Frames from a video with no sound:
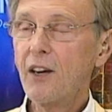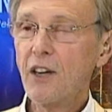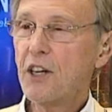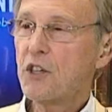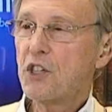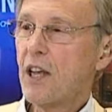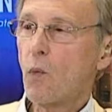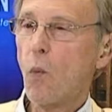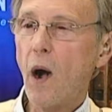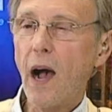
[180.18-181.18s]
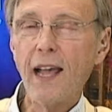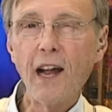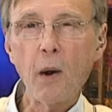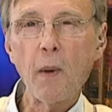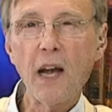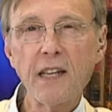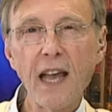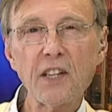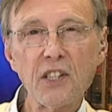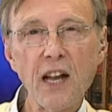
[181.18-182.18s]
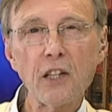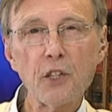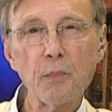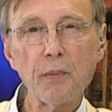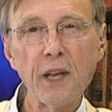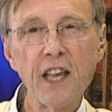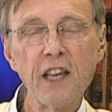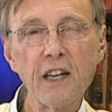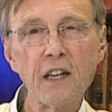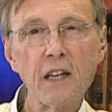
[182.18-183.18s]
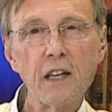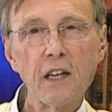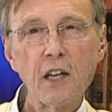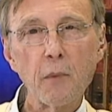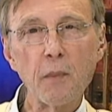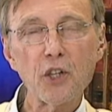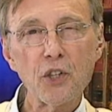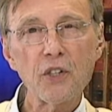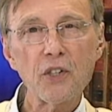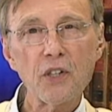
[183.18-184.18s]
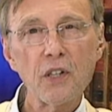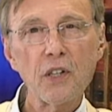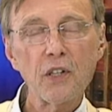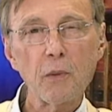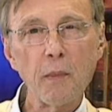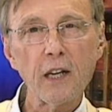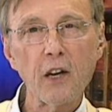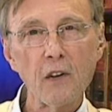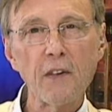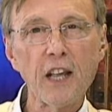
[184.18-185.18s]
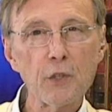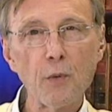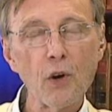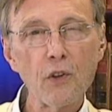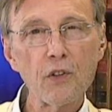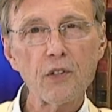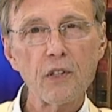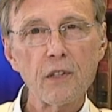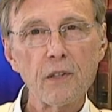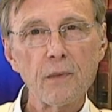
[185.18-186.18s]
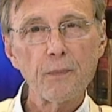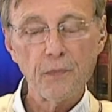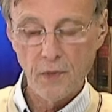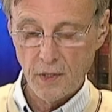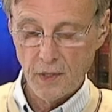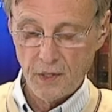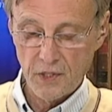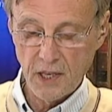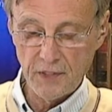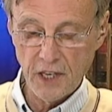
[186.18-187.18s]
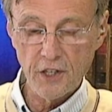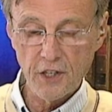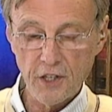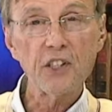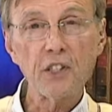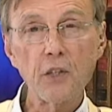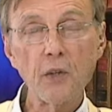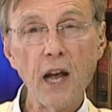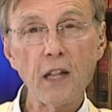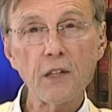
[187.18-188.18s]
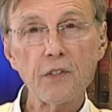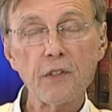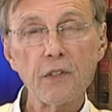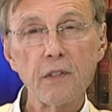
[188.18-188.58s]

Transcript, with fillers: don't understand why are my tax dollars paying commissions to Medicare Advantage brokers? $762?